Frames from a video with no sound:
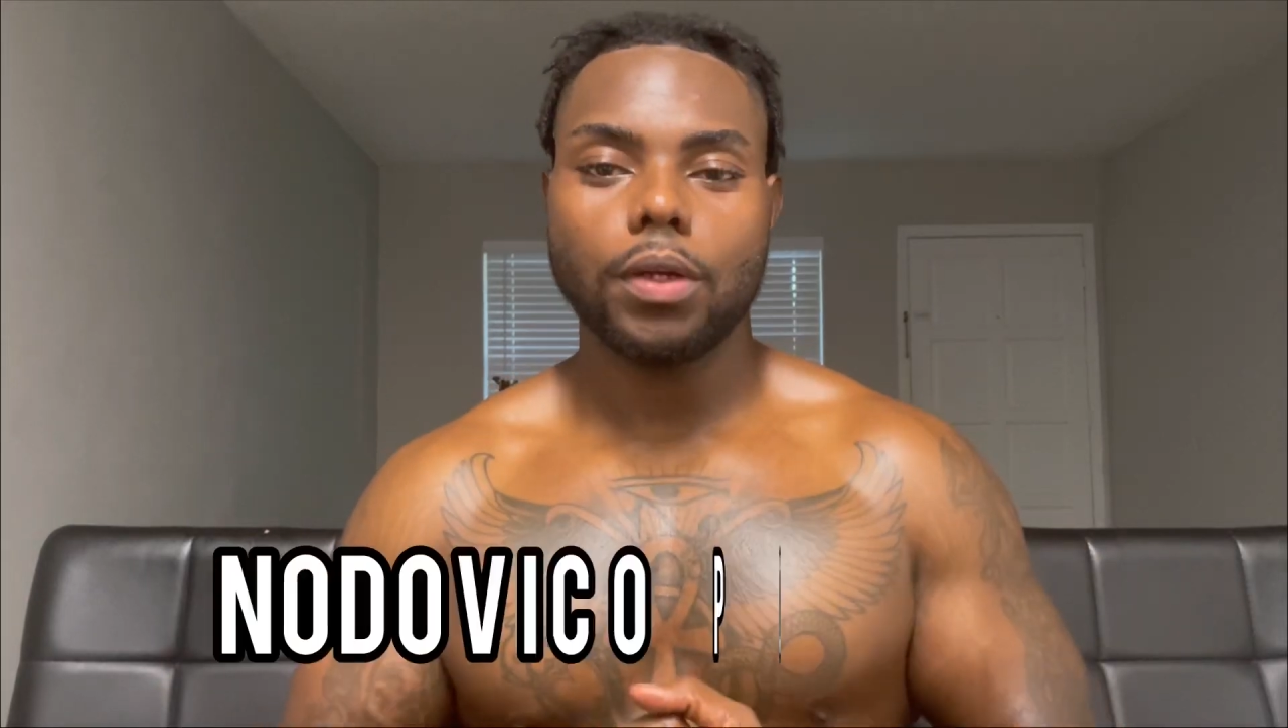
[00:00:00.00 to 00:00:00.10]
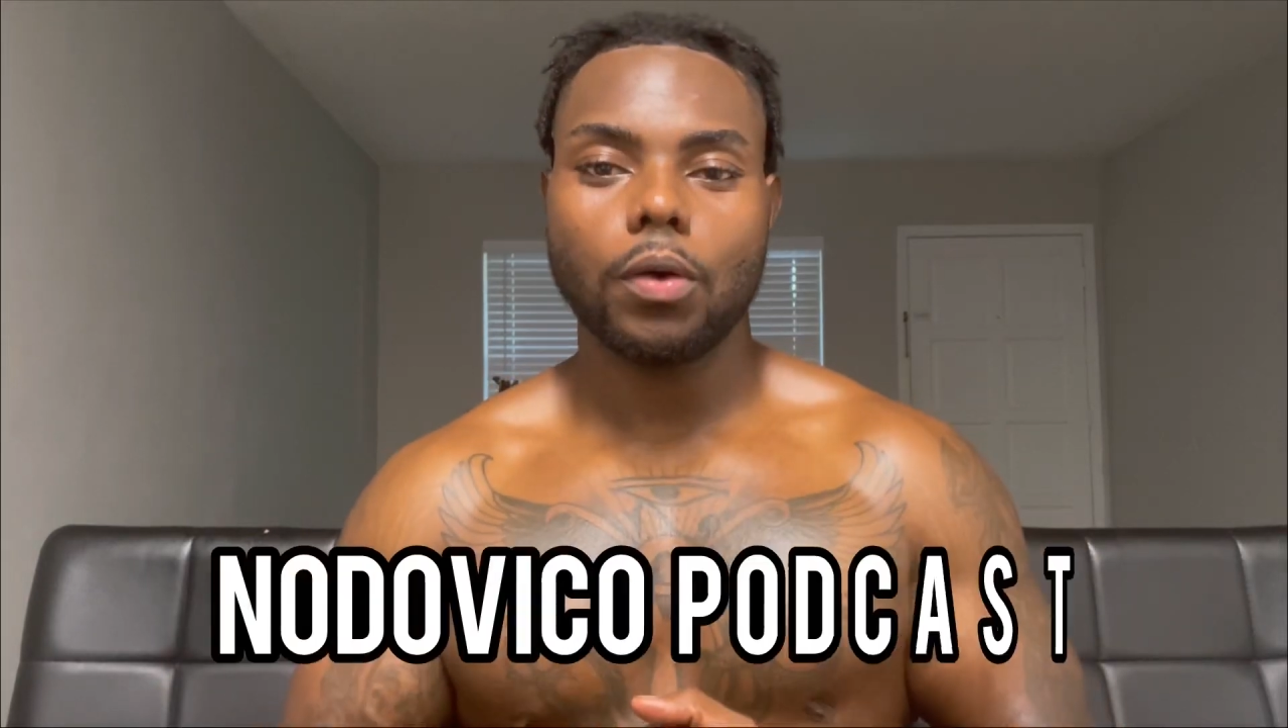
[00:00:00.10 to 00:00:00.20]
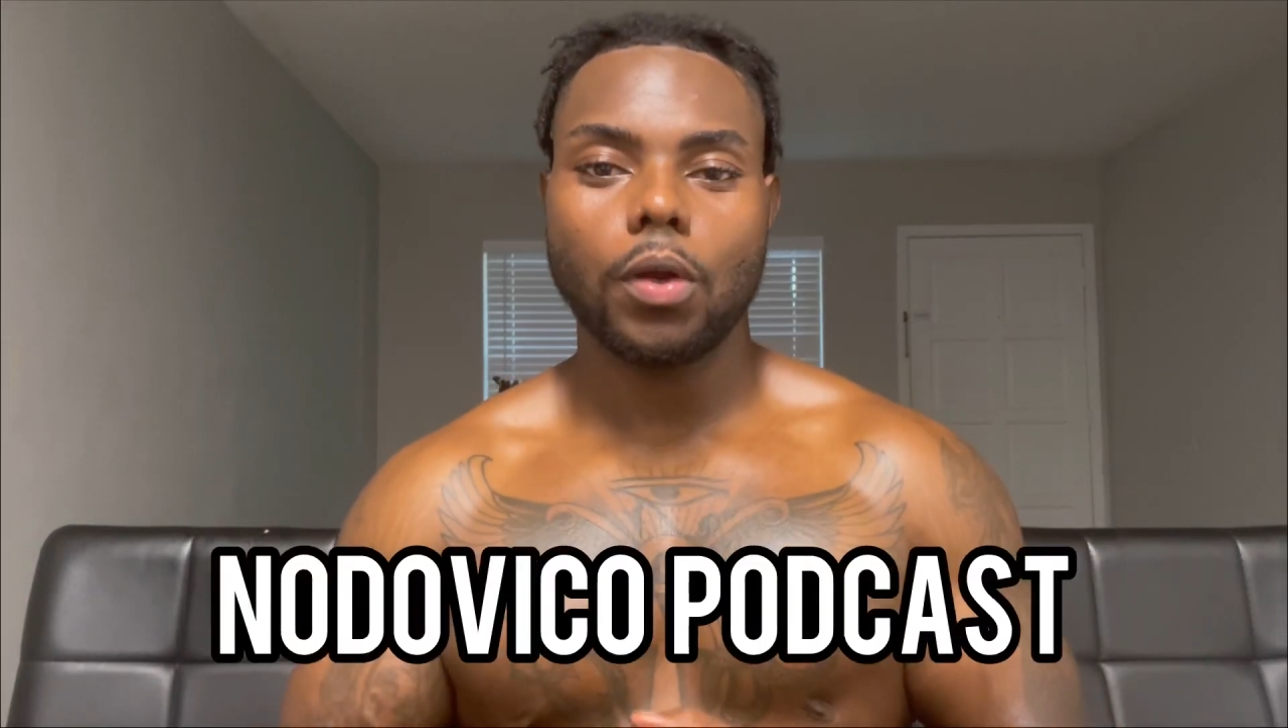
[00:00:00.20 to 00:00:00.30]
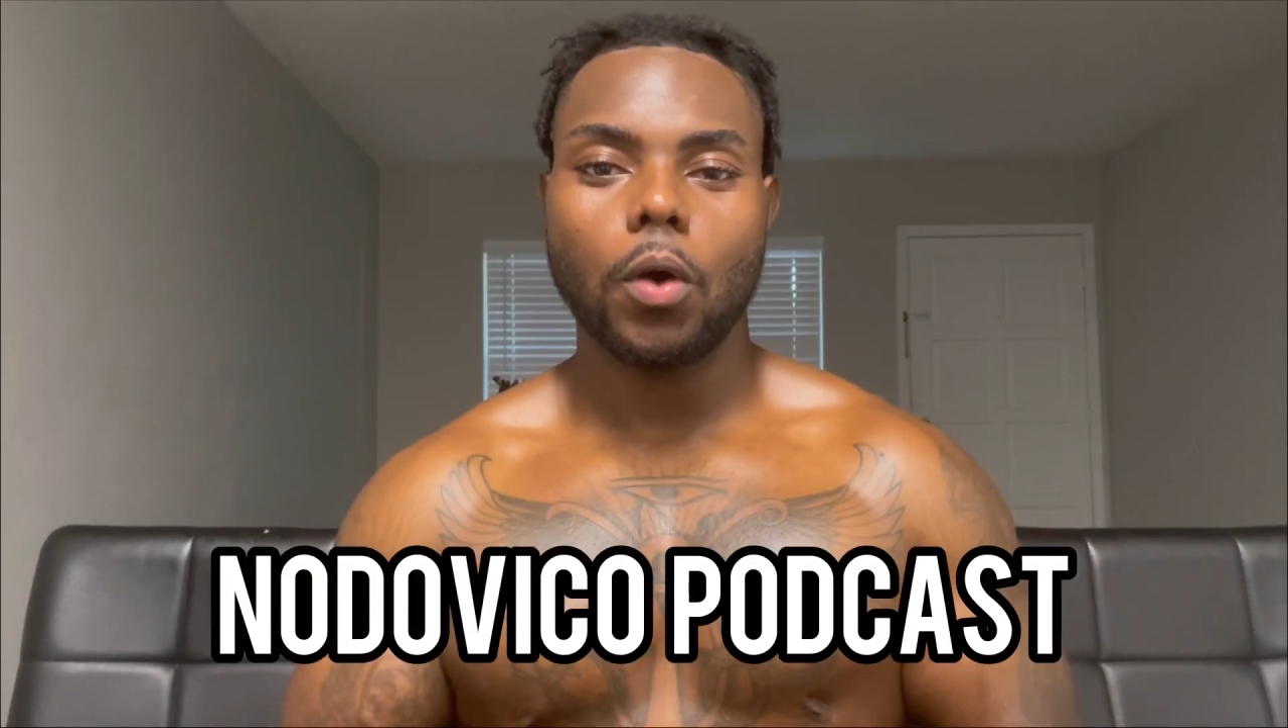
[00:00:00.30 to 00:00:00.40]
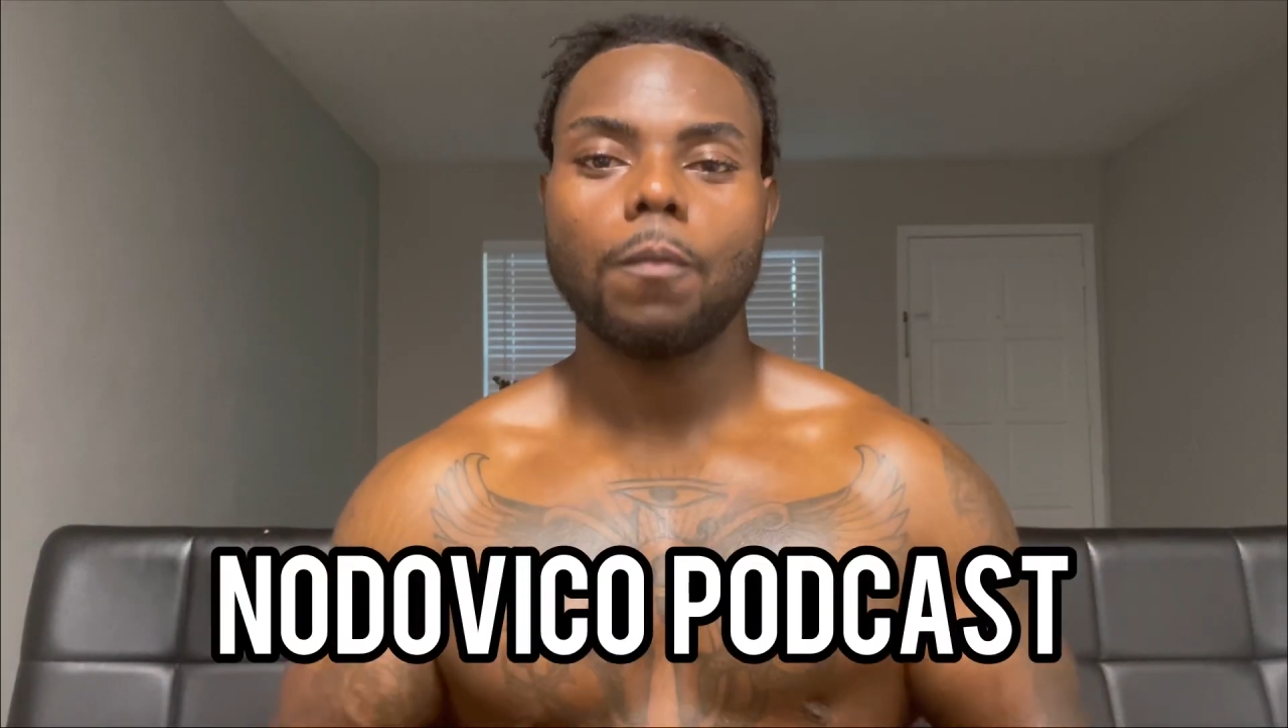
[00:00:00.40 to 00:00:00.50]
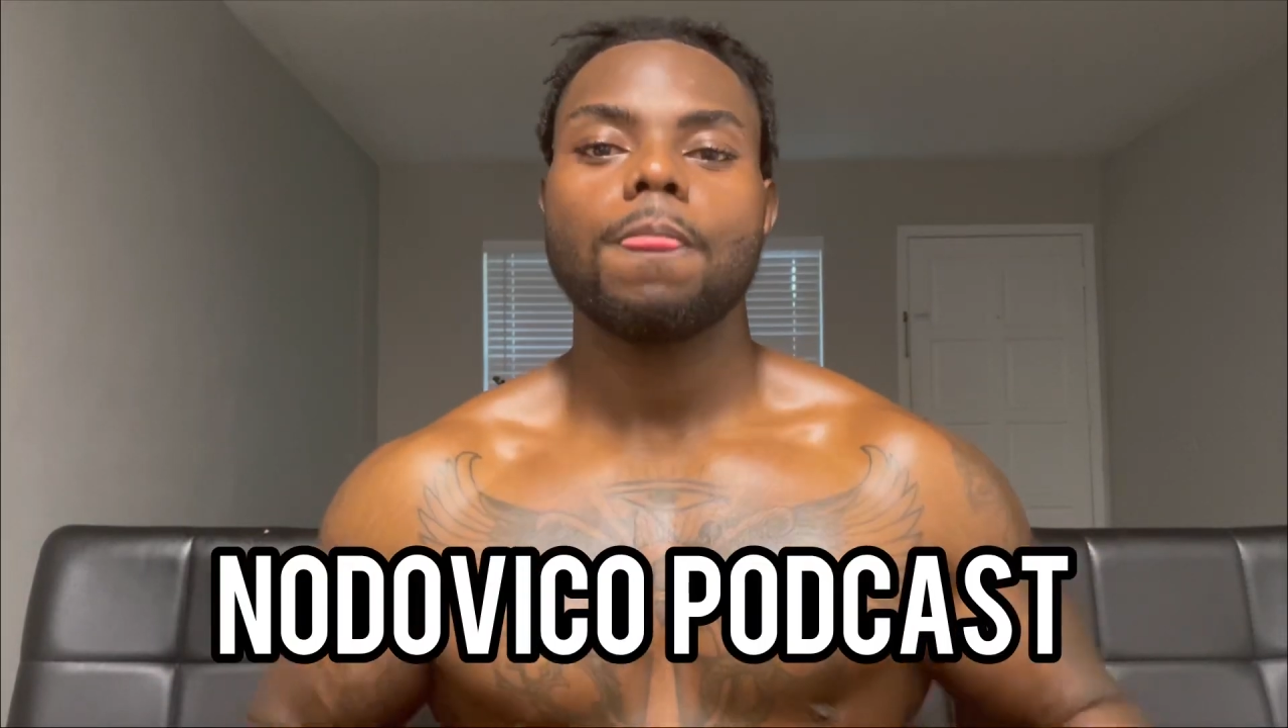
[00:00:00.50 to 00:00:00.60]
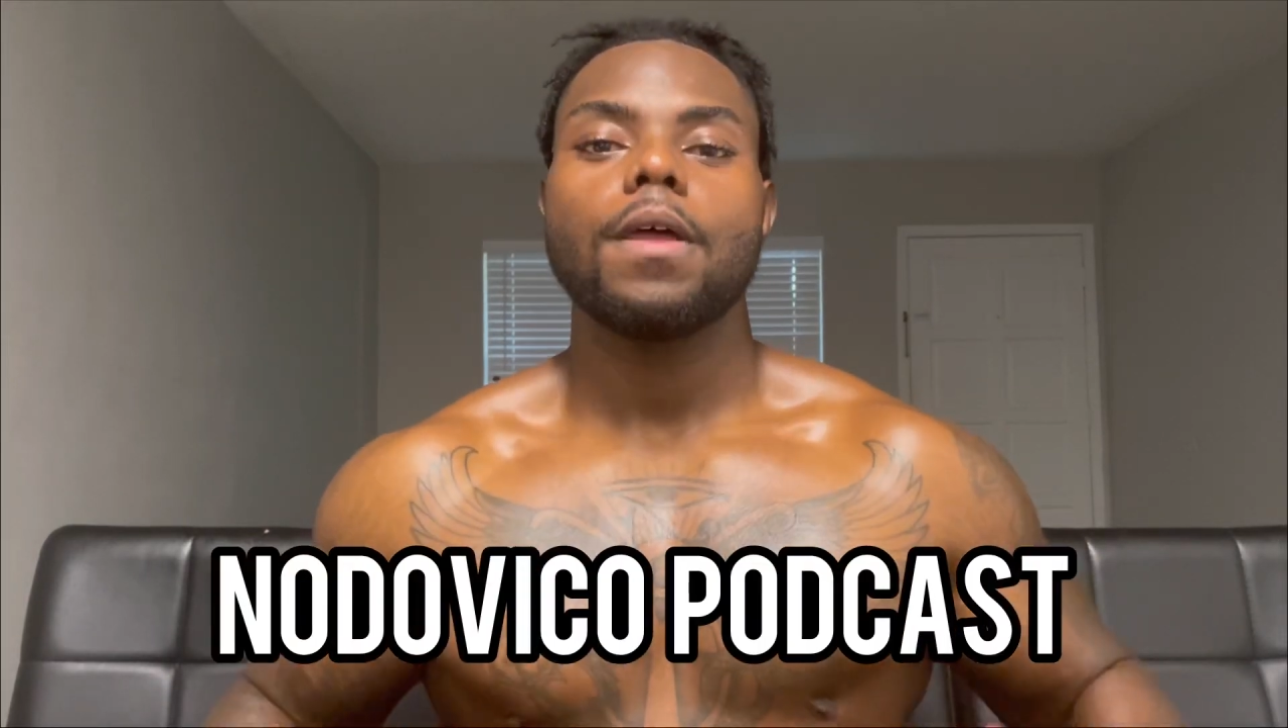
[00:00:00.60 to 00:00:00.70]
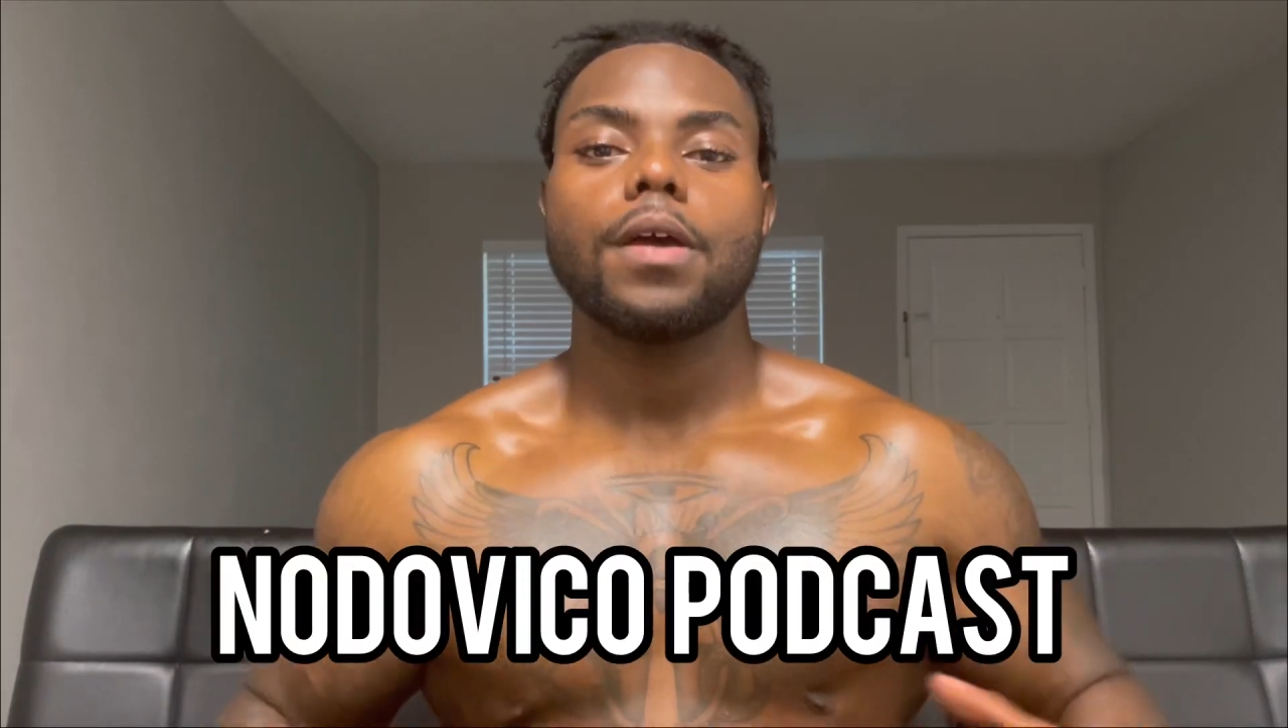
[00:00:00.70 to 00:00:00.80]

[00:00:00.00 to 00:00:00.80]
Nodo,